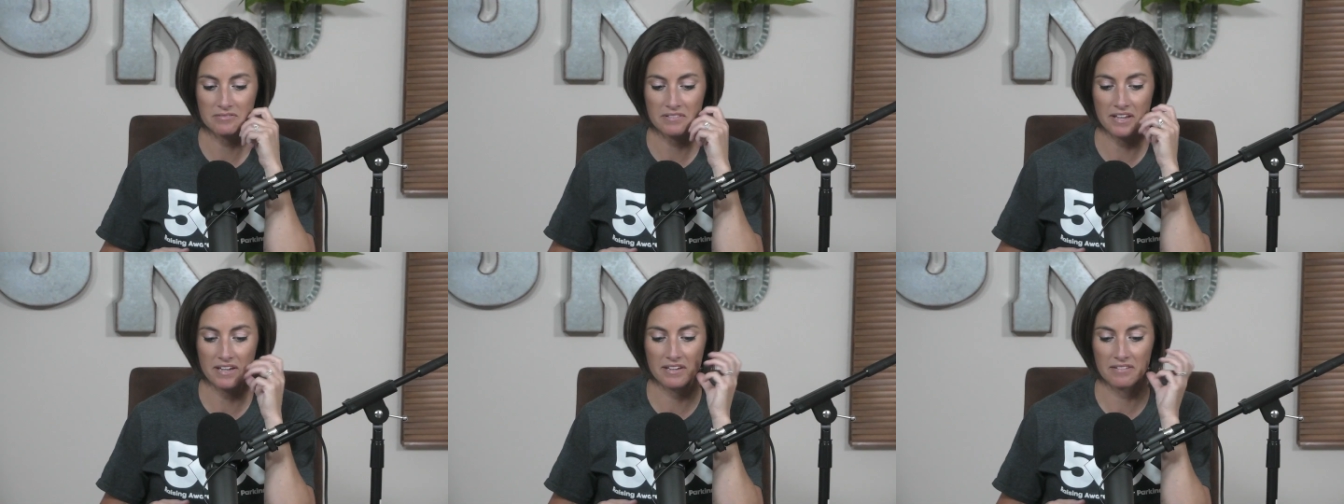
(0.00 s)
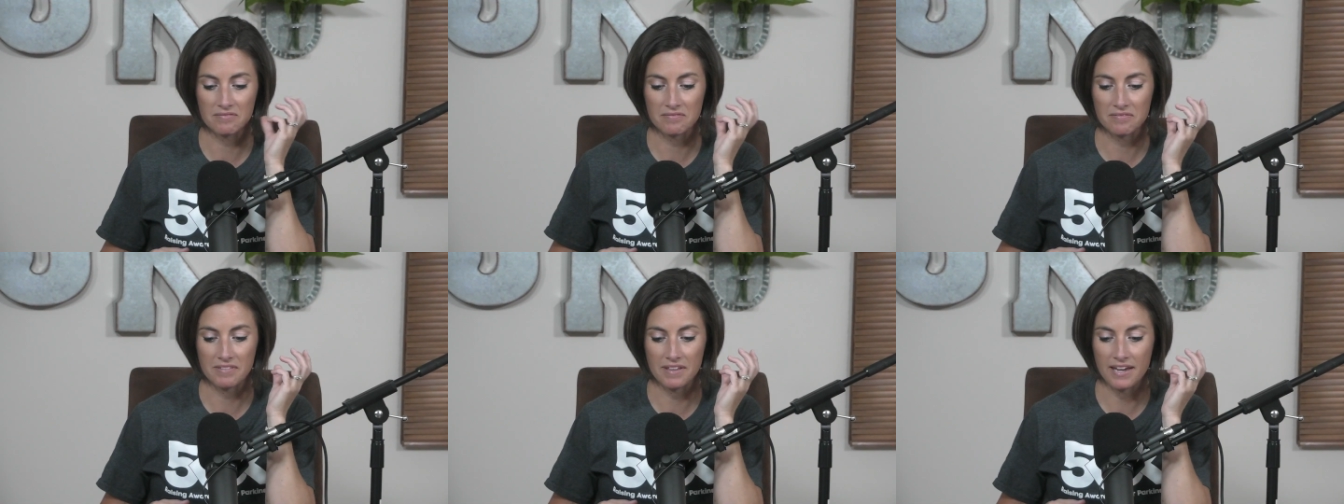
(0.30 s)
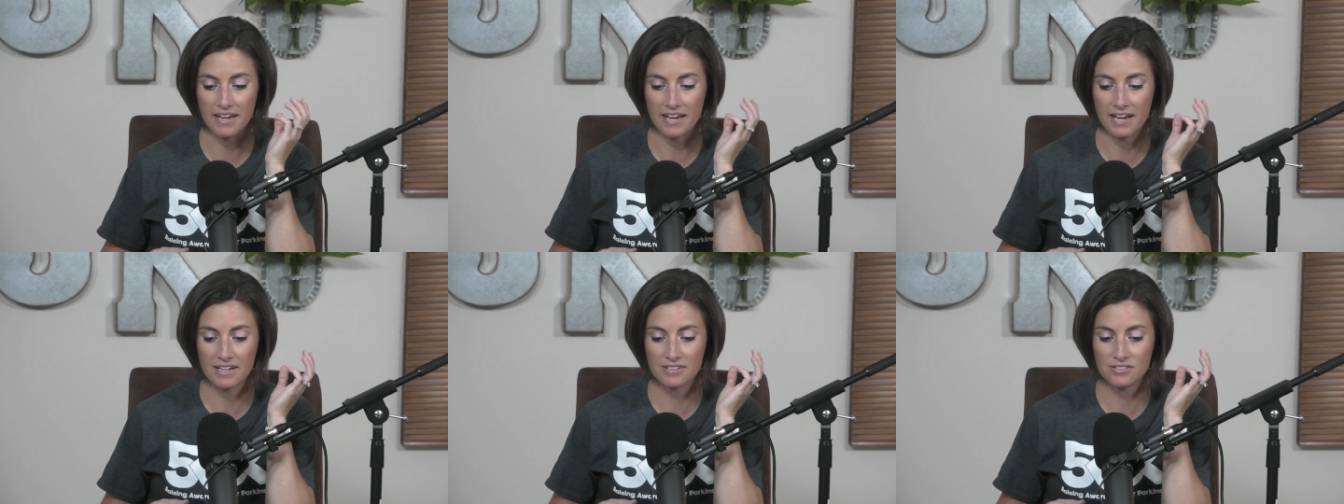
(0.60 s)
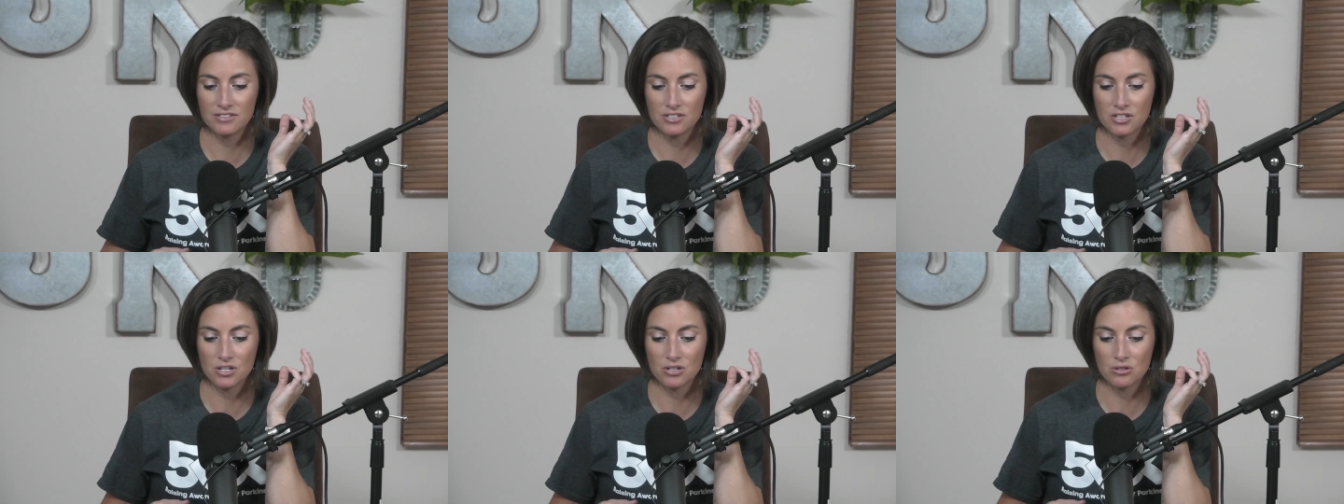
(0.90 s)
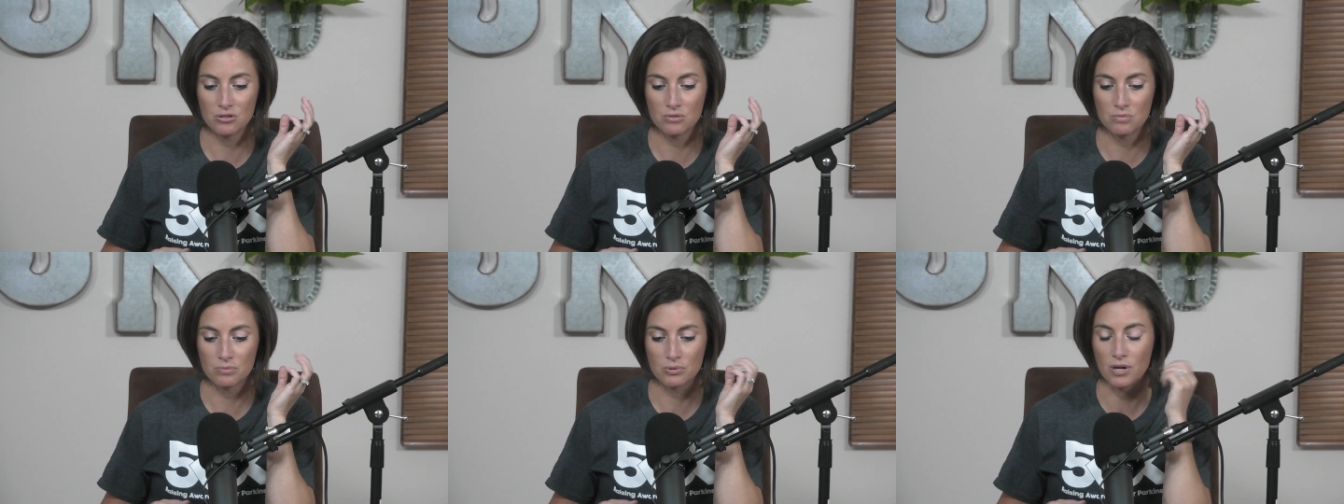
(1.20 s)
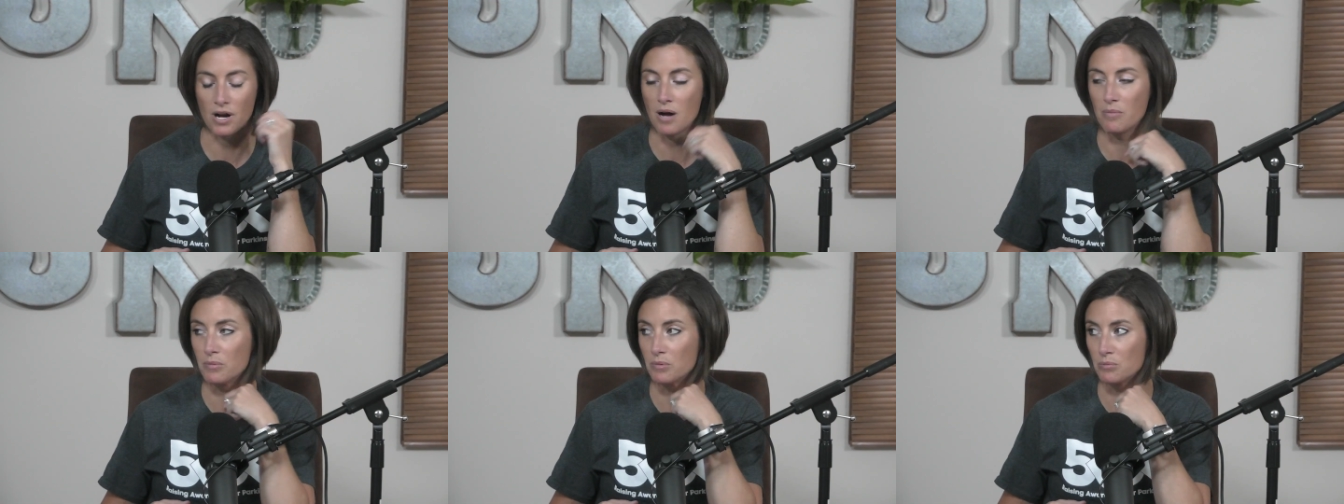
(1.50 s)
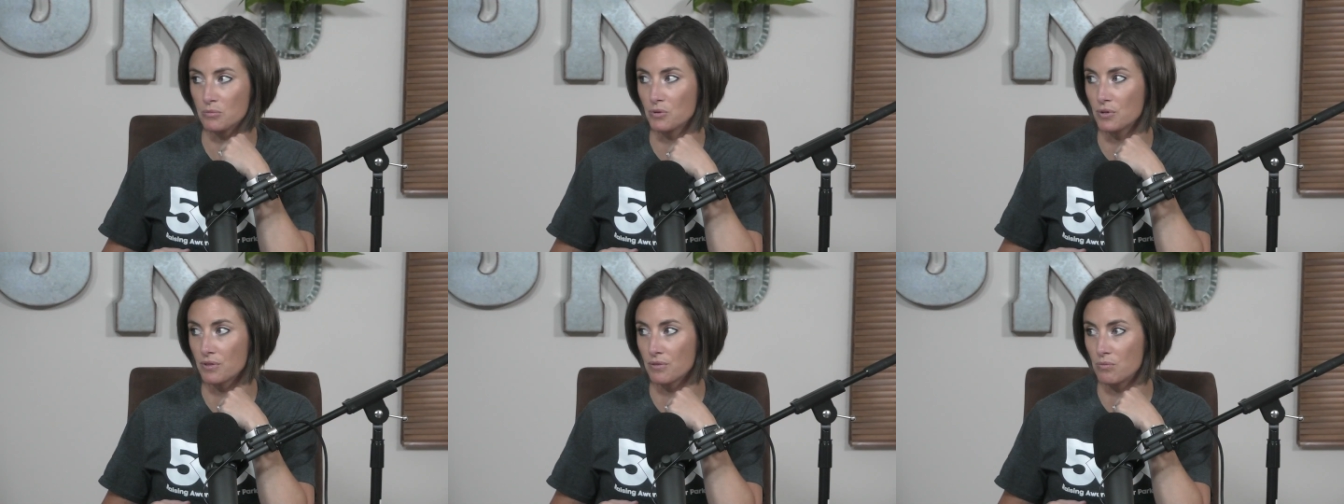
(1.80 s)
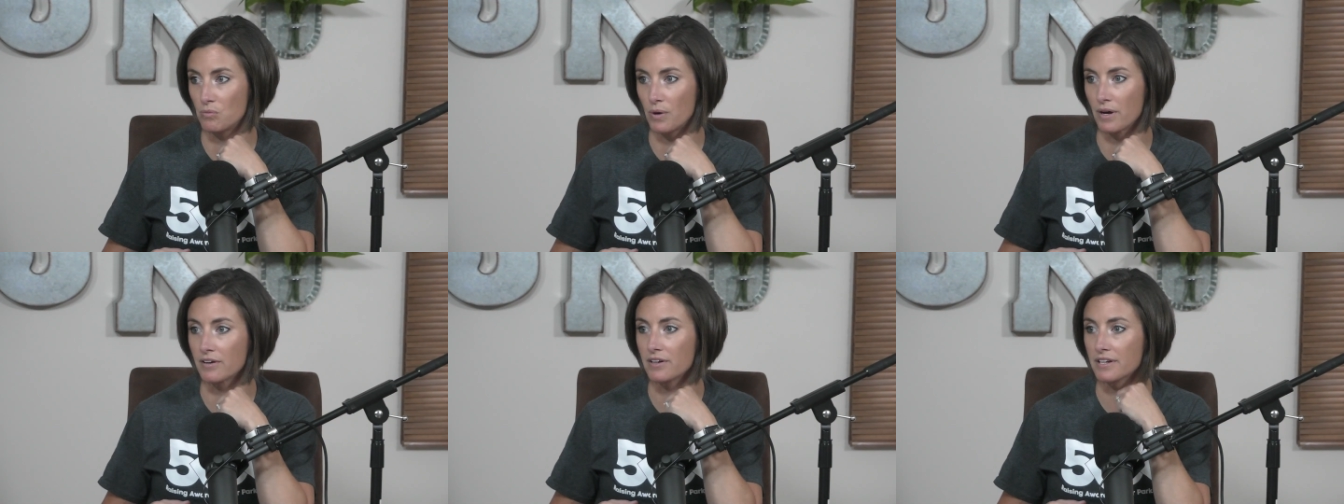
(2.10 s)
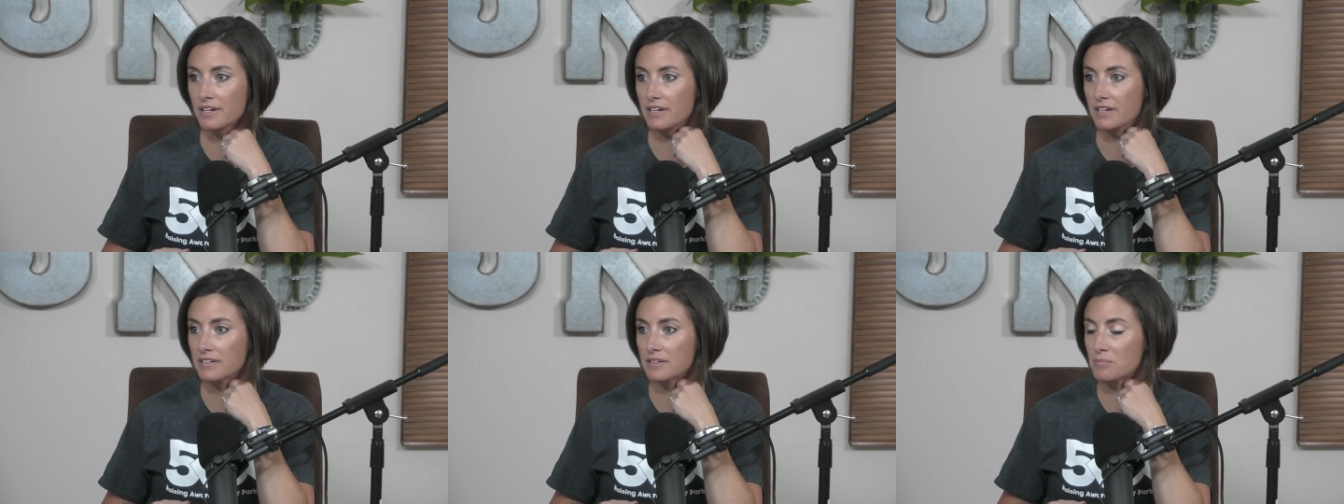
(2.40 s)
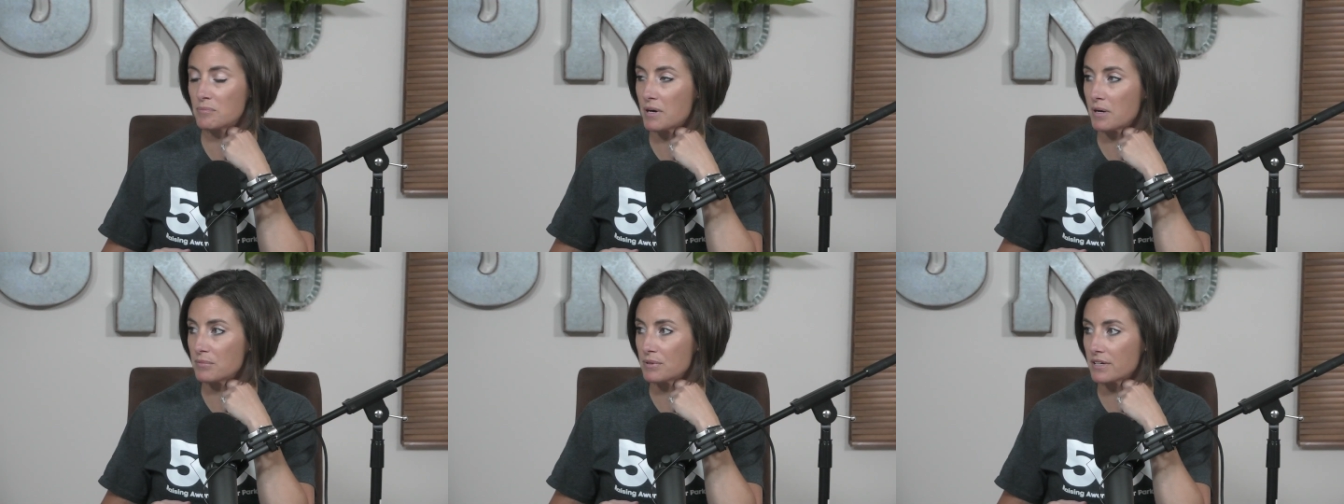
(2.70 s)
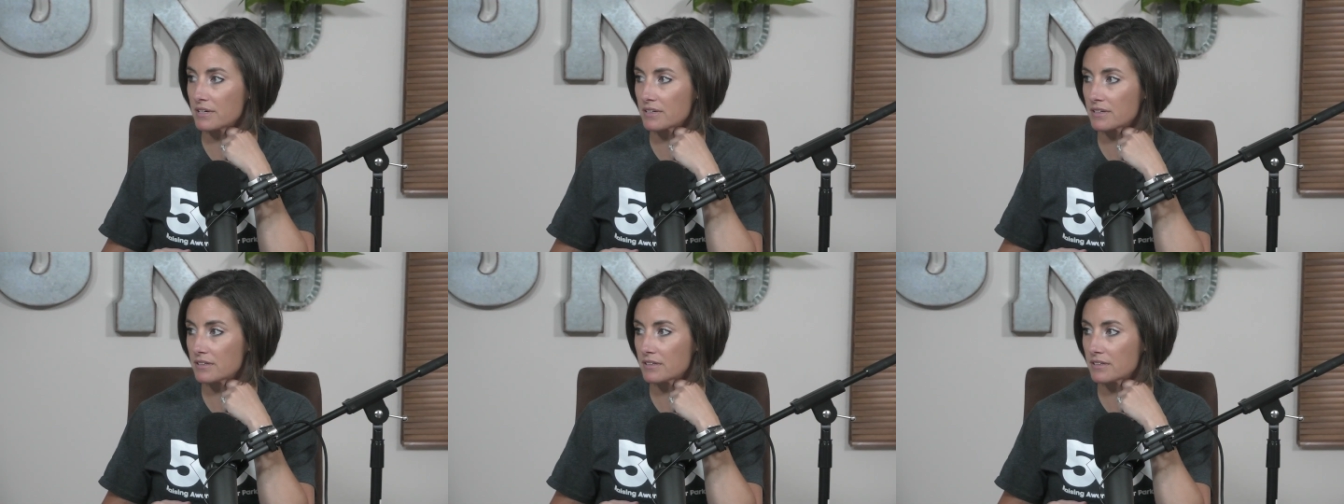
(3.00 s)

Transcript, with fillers: they they had no problem with wearing it in public.